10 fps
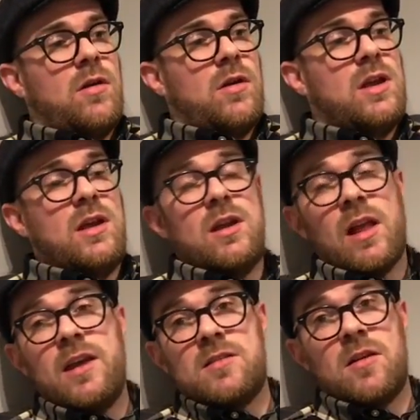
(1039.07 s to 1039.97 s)
he
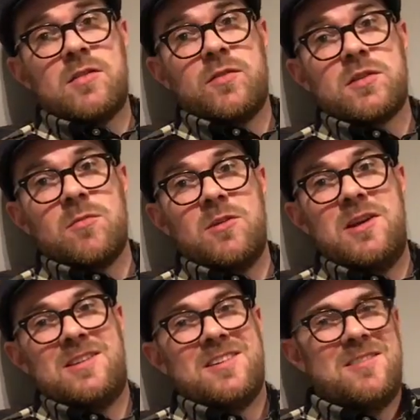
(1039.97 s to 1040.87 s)
likes us for some
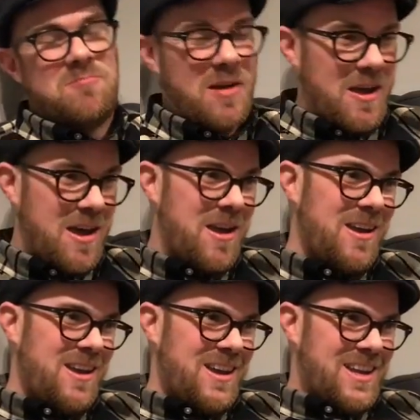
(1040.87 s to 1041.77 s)
reason.
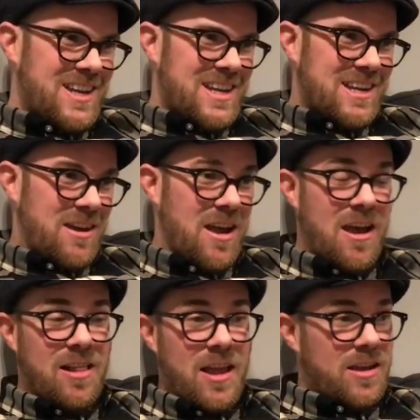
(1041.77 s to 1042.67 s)
But
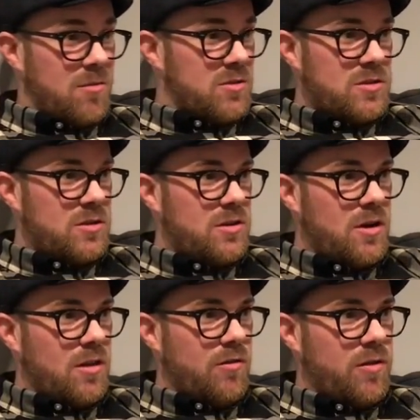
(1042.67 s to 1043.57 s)
I like him too. You know,
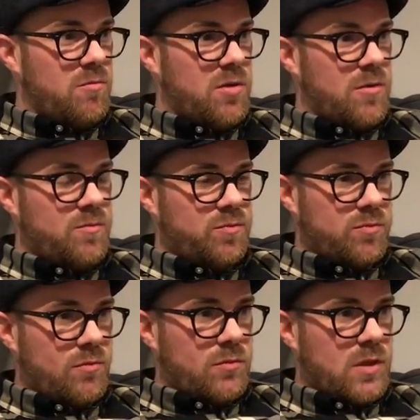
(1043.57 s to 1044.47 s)
I love him. But
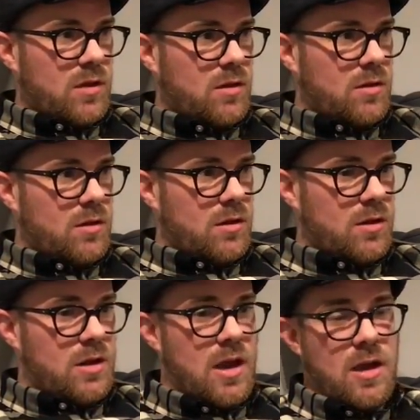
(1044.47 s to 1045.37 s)

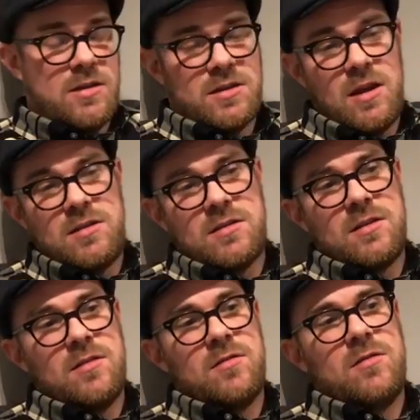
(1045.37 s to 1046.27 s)
yeah,
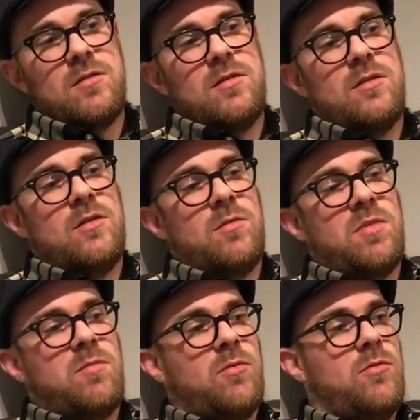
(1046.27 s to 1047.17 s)
it's you know,
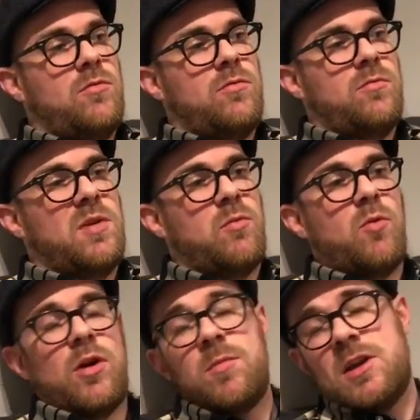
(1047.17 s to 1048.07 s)
people
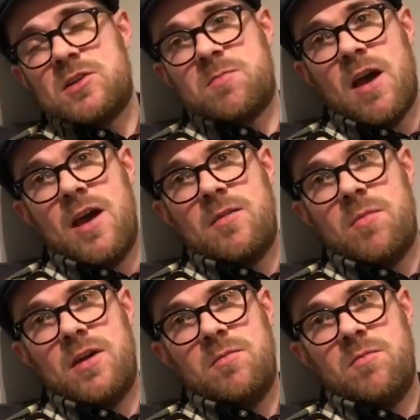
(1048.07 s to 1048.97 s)
want to be inspired
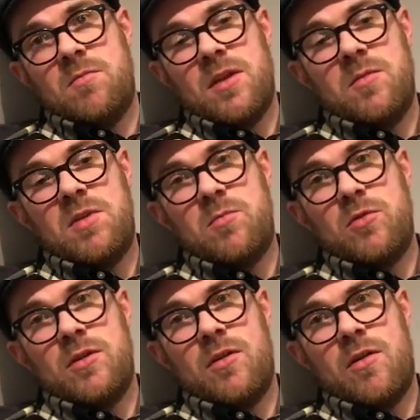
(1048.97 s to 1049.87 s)
by the people
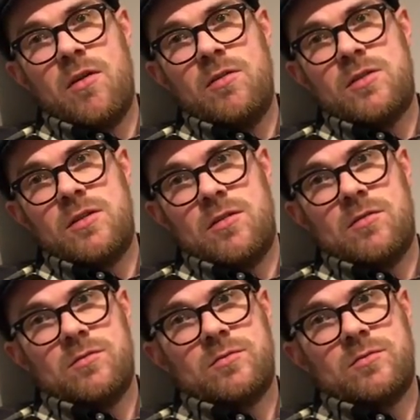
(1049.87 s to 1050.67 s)
you're around. You know.